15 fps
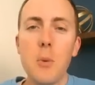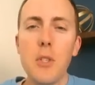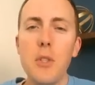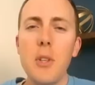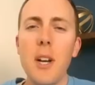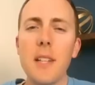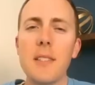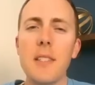what
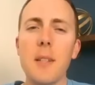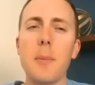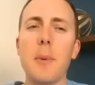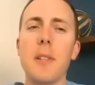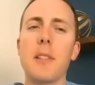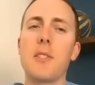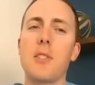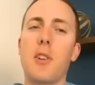do you guys think
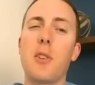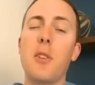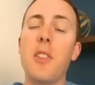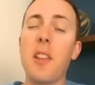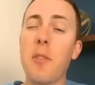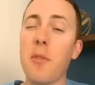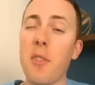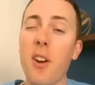about this car? Do you
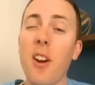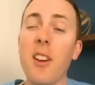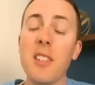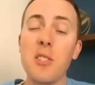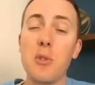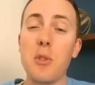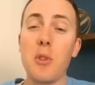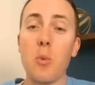think Ferrari
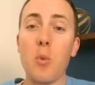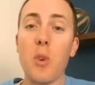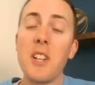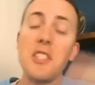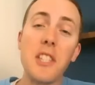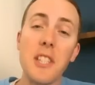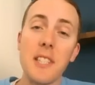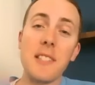is sort of
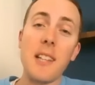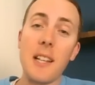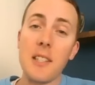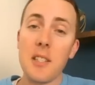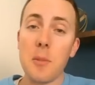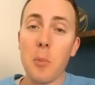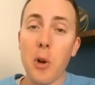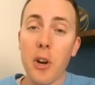rushing this out
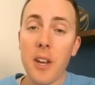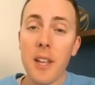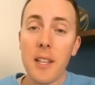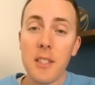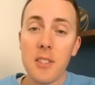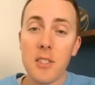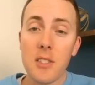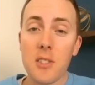to the
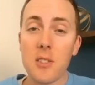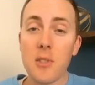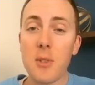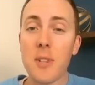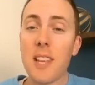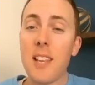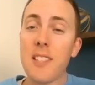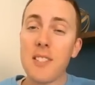market to
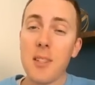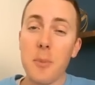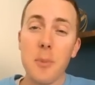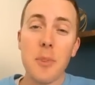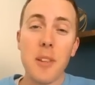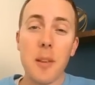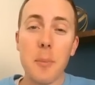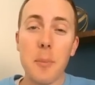sort of catch up
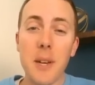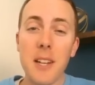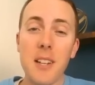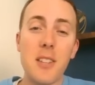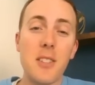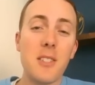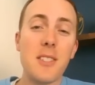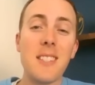with the
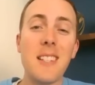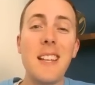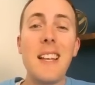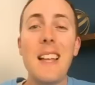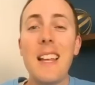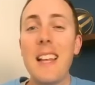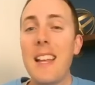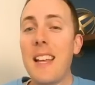competitors?
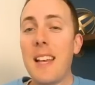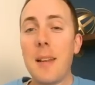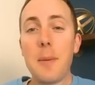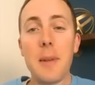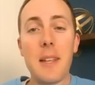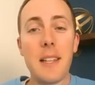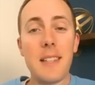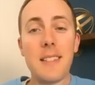I
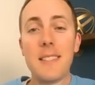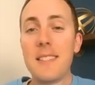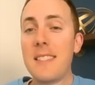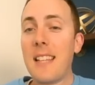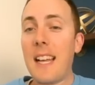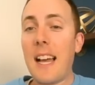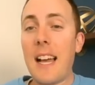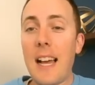mean,
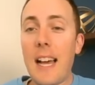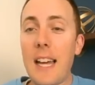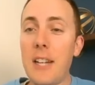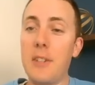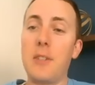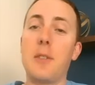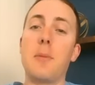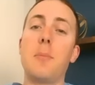I
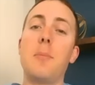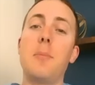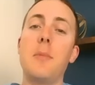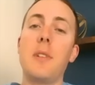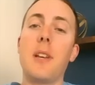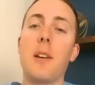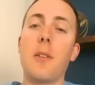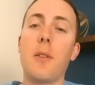don't know.
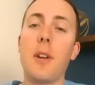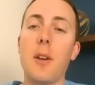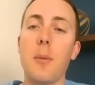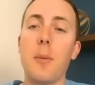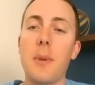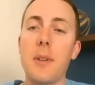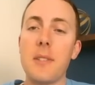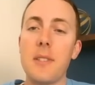Yeah, right
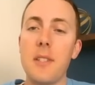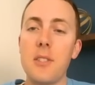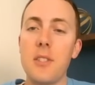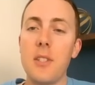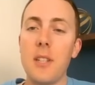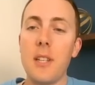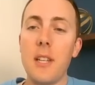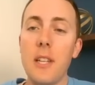here. Best
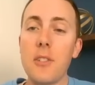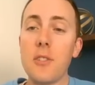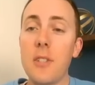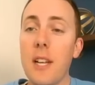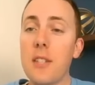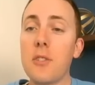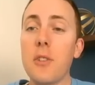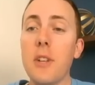engine and
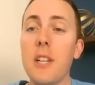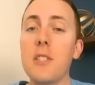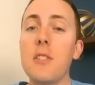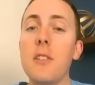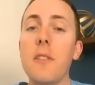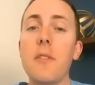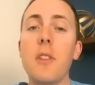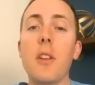international
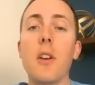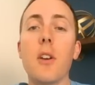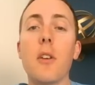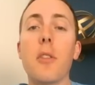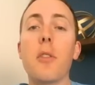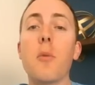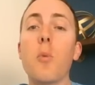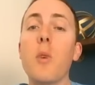engine of the
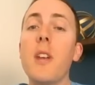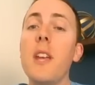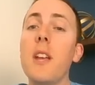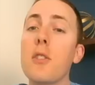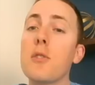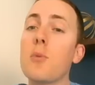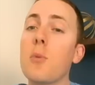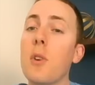year, 3
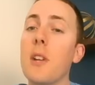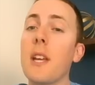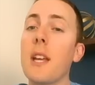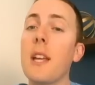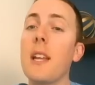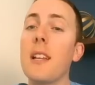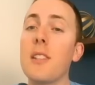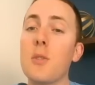years
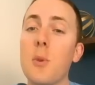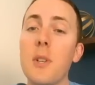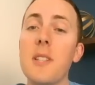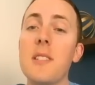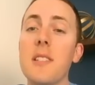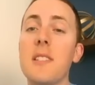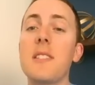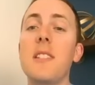running in
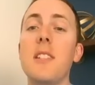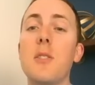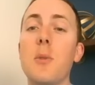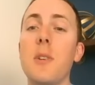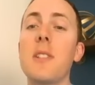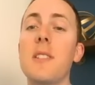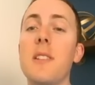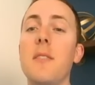2016,
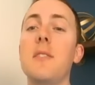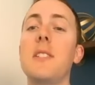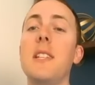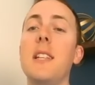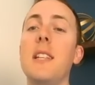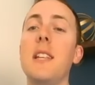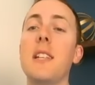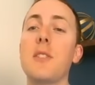
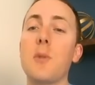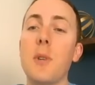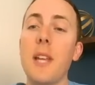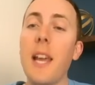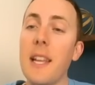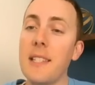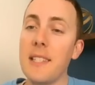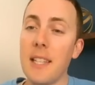2017, and
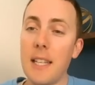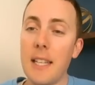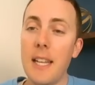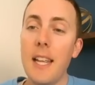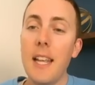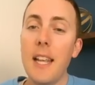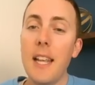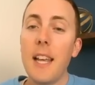2018.
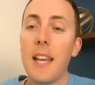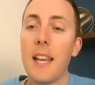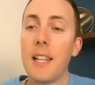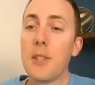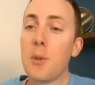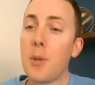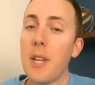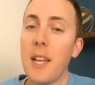
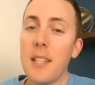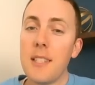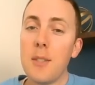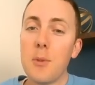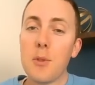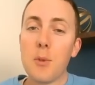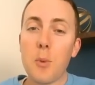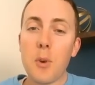And
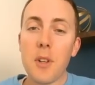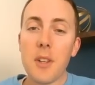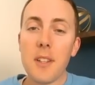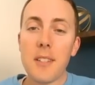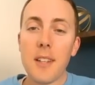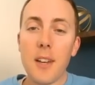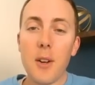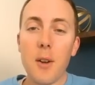2018 was
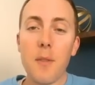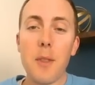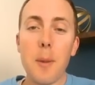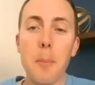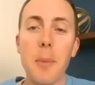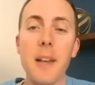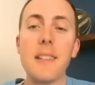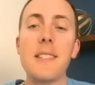awarded the title of
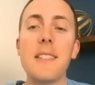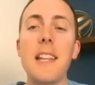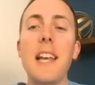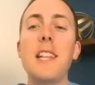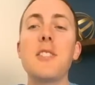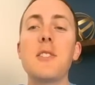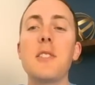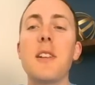the best
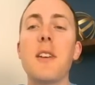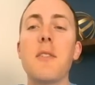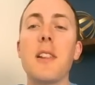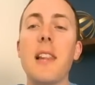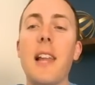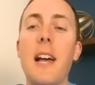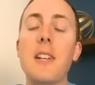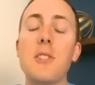engine of
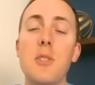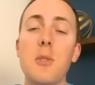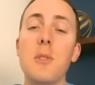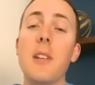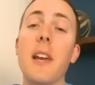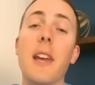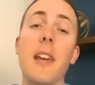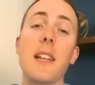the last 2
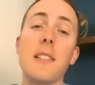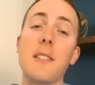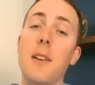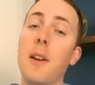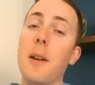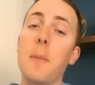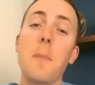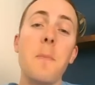decades.
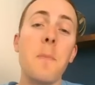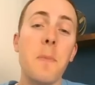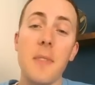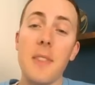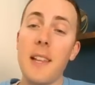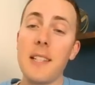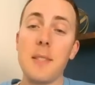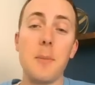All right,
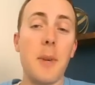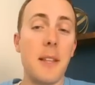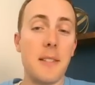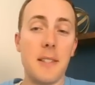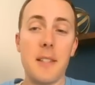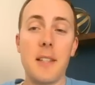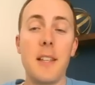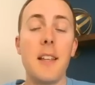that's
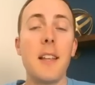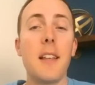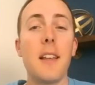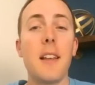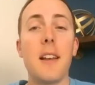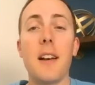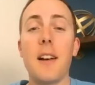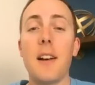amazing.
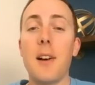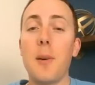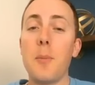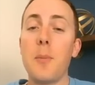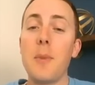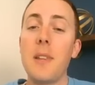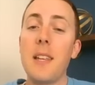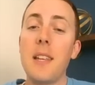
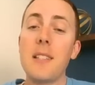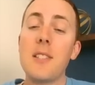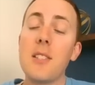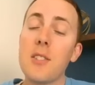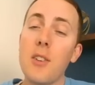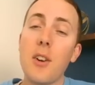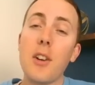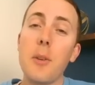Is
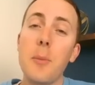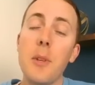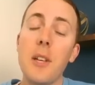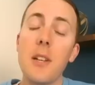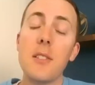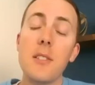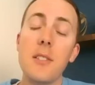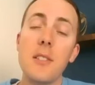this car going to be
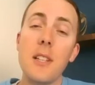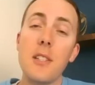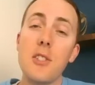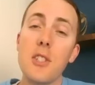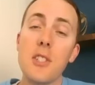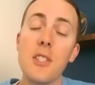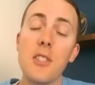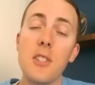
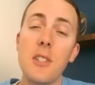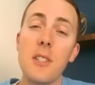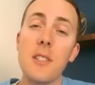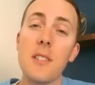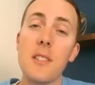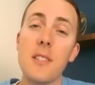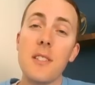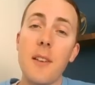just as good
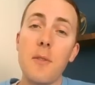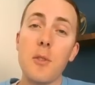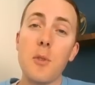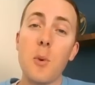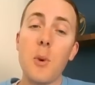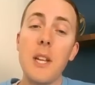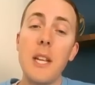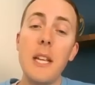as the
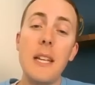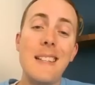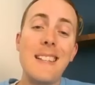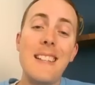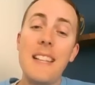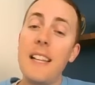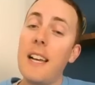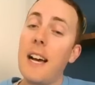720?
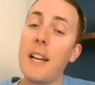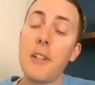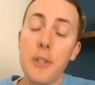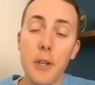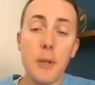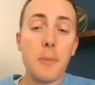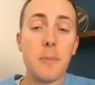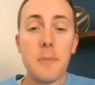I
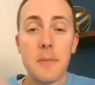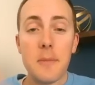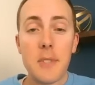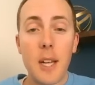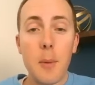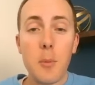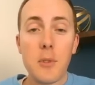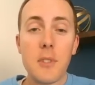don't know.
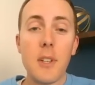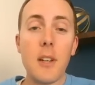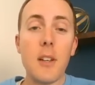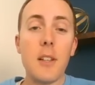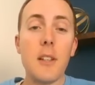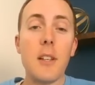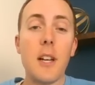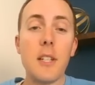Time will
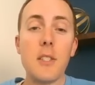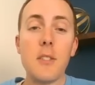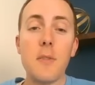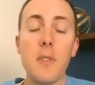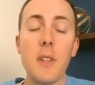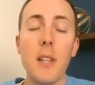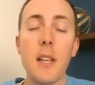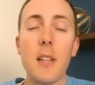tell. I
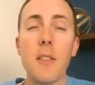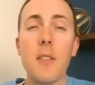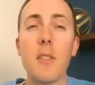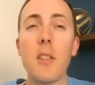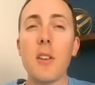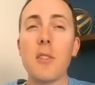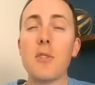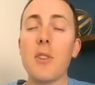just feel like
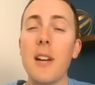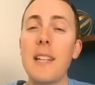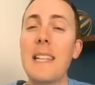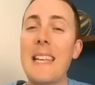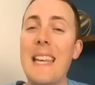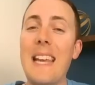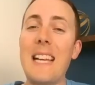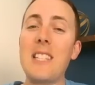they're trying
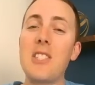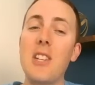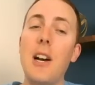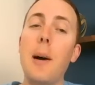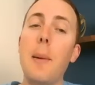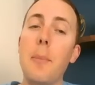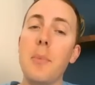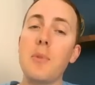to catch
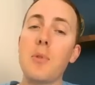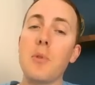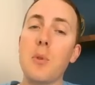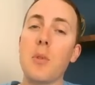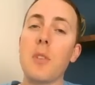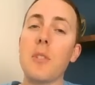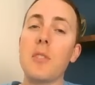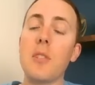up,
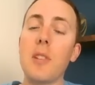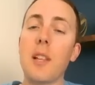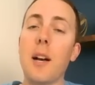sort of, to the